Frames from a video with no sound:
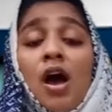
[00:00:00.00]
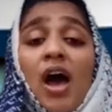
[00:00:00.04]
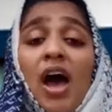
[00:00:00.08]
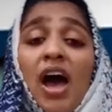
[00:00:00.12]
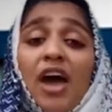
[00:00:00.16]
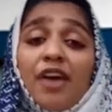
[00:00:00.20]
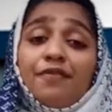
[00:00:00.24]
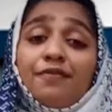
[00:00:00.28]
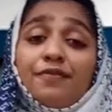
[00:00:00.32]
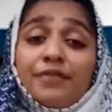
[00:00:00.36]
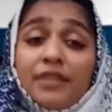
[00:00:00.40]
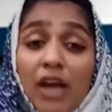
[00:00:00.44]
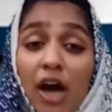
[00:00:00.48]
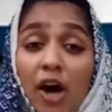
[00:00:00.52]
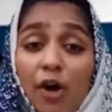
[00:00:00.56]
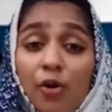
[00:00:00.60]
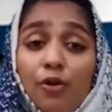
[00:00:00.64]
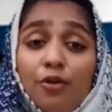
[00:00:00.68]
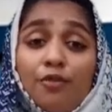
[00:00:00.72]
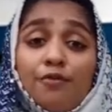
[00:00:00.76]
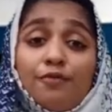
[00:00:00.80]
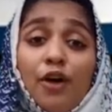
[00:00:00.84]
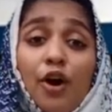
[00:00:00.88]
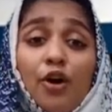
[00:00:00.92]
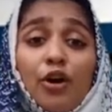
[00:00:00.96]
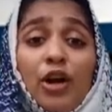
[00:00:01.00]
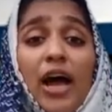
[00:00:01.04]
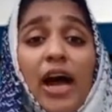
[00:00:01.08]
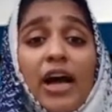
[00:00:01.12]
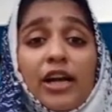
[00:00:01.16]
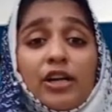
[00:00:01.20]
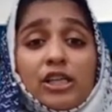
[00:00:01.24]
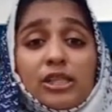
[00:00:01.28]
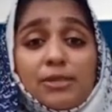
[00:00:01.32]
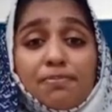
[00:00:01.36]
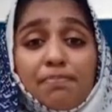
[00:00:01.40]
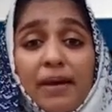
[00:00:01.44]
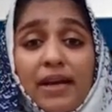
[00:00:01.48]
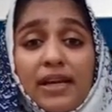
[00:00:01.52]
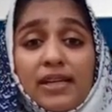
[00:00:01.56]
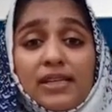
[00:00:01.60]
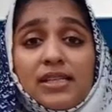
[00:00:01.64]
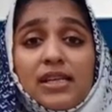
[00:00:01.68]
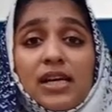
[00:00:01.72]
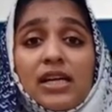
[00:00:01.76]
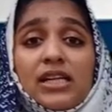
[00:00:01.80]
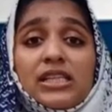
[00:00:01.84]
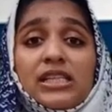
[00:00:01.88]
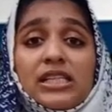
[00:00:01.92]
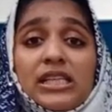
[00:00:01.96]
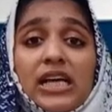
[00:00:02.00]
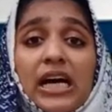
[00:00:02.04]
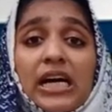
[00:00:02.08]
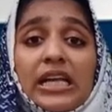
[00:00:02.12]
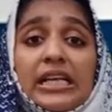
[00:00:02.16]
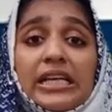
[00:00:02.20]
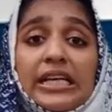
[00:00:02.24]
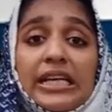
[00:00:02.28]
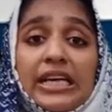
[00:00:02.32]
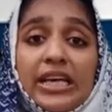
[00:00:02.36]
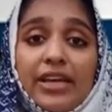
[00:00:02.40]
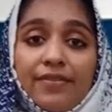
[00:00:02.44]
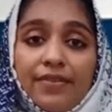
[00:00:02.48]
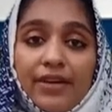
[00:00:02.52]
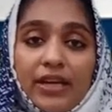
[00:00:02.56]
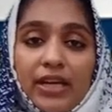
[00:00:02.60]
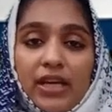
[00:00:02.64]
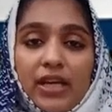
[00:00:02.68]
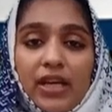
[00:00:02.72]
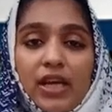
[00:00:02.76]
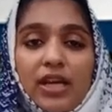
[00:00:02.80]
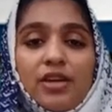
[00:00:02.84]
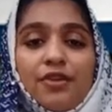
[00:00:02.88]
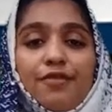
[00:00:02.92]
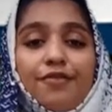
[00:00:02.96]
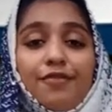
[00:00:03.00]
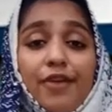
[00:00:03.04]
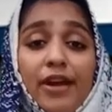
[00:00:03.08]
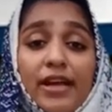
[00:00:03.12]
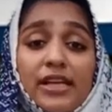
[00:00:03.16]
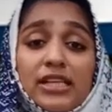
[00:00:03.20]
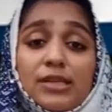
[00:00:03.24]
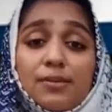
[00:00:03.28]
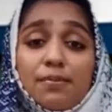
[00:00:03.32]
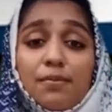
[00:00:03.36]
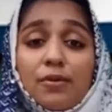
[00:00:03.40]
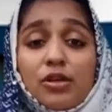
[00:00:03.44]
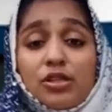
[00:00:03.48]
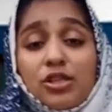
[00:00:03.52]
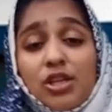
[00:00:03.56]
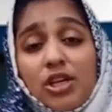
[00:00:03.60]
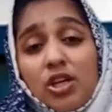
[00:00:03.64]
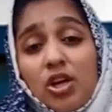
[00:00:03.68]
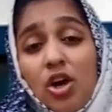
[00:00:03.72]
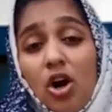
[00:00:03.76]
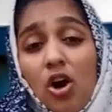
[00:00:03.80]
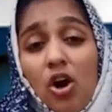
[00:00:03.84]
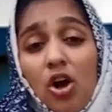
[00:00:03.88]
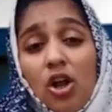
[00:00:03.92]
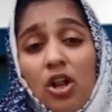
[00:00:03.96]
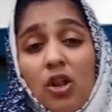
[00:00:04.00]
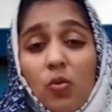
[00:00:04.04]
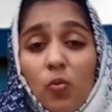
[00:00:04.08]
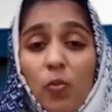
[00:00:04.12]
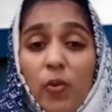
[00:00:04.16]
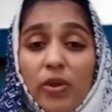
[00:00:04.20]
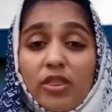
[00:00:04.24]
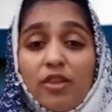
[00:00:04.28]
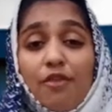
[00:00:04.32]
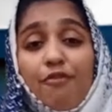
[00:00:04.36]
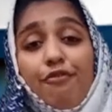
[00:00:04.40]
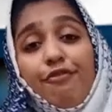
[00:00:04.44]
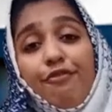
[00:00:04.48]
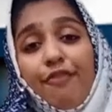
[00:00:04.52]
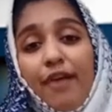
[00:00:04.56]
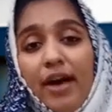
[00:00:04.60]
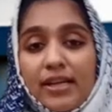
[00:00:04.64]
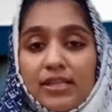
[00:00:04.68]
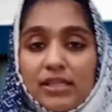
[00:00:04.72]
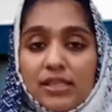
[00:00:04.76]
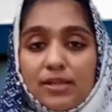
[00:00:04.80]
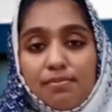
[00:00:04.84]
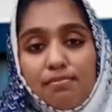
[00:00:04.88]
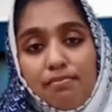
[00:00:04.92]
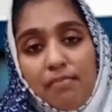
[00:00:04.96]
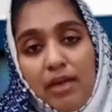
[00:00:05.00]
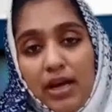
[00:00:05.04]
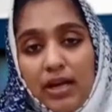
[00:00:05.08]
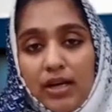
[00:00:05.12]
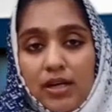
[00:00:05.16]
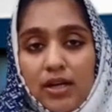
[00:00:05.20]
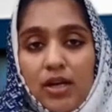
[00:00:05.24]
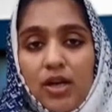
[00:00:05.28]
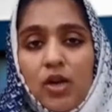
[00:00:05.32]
And now Fowler had to spend a dull evening in a French music hall with a fat man.